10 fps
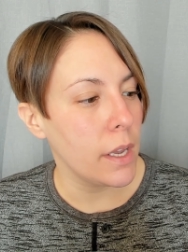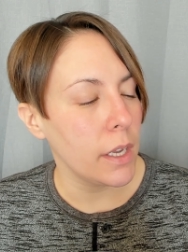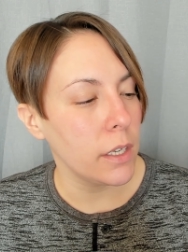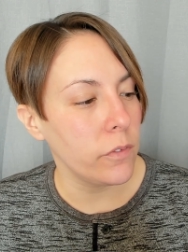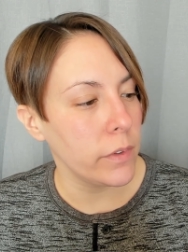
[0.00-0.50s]

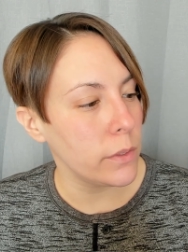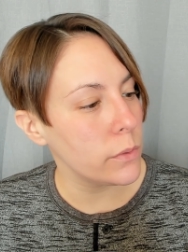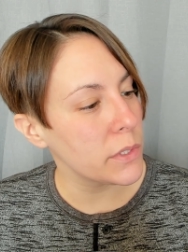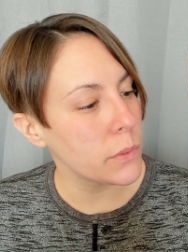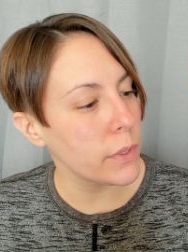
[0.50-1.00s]

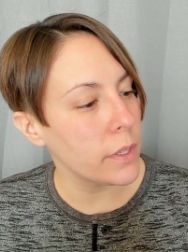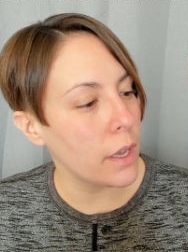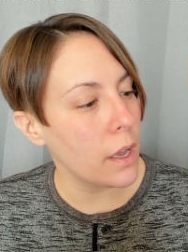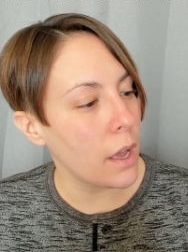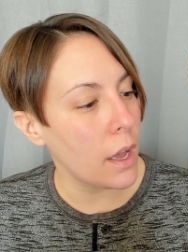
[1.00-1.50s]
infused with
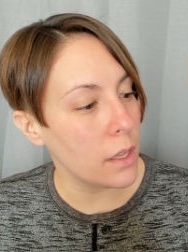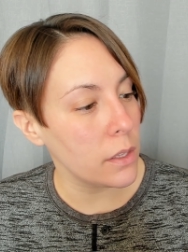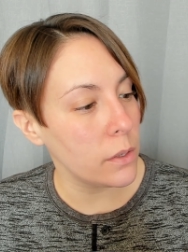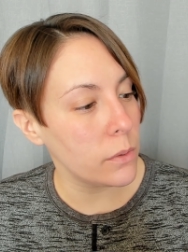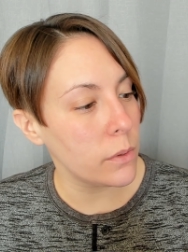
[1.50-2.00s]

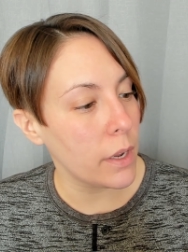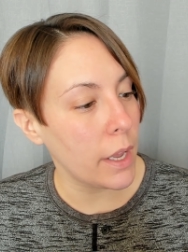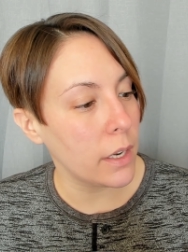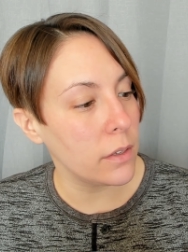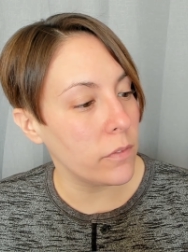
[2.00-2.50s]
aloe
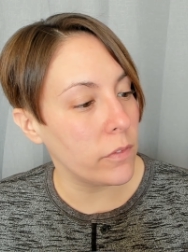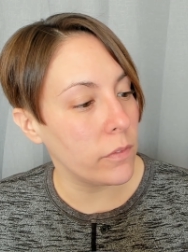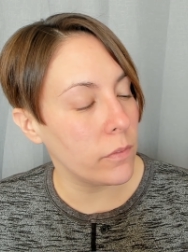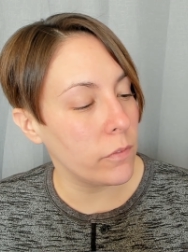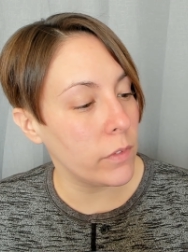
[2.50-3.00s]
and
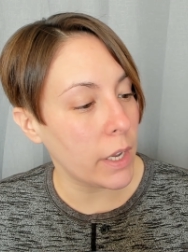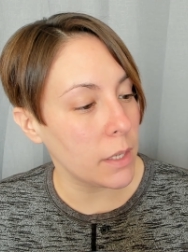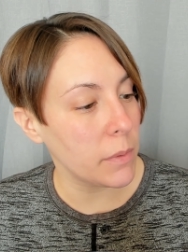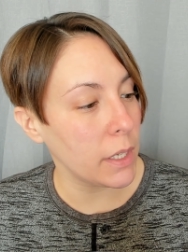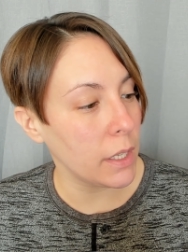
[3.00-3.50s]

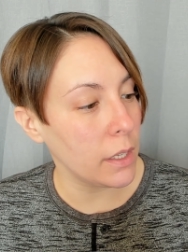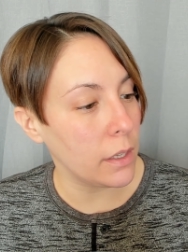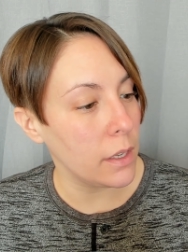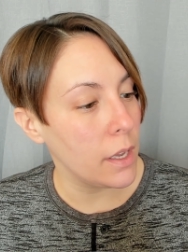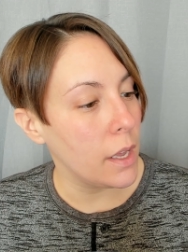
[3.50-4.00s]
vitamin
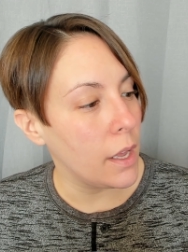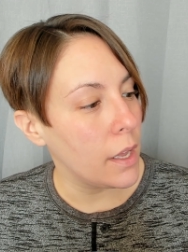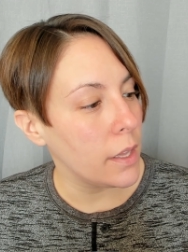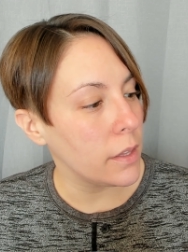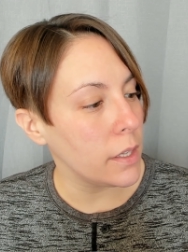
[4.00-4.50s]
E.
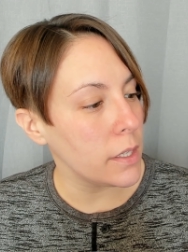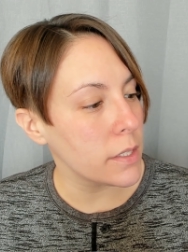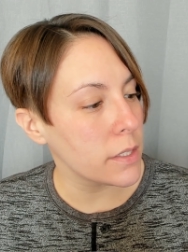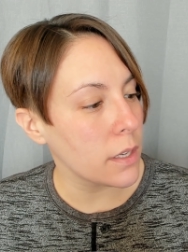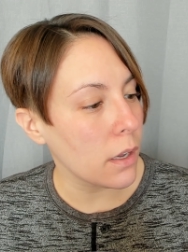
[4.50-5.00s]
These
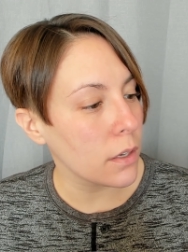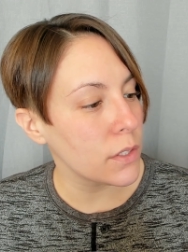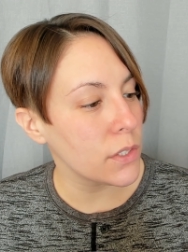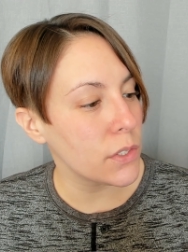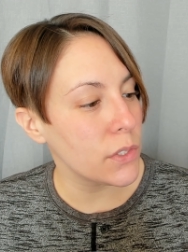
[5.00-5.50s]

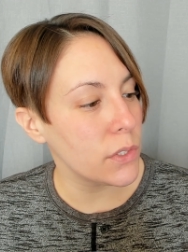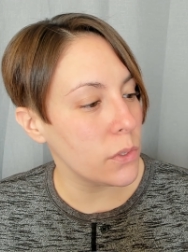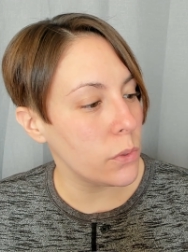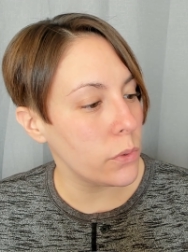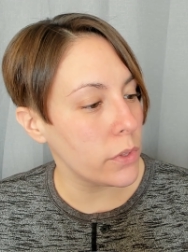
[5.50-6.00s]
socks
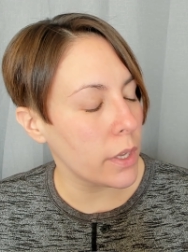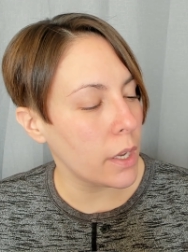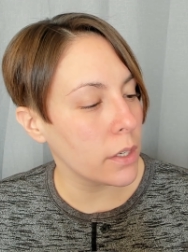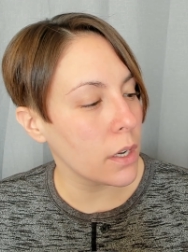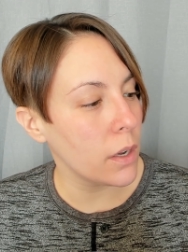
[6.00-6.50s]
soothe
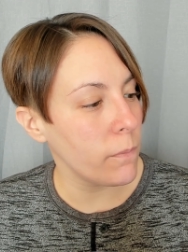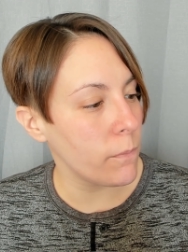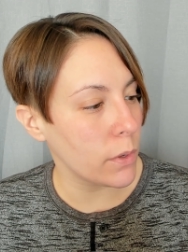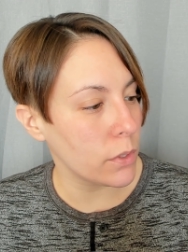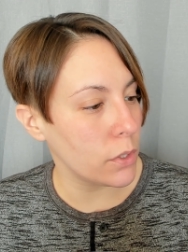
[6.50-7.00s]
and
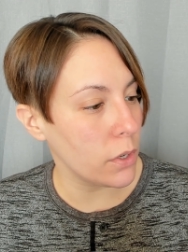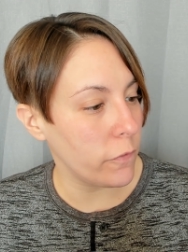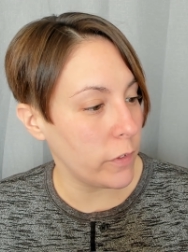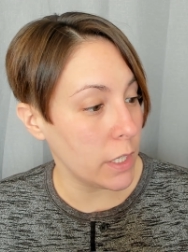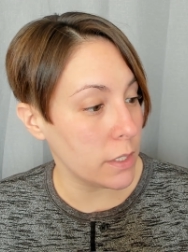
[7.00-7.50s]
comfort your
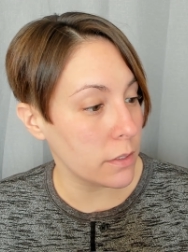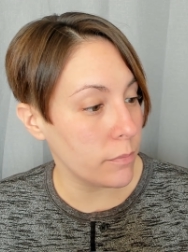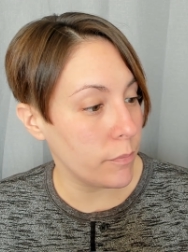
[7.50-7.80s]
feet.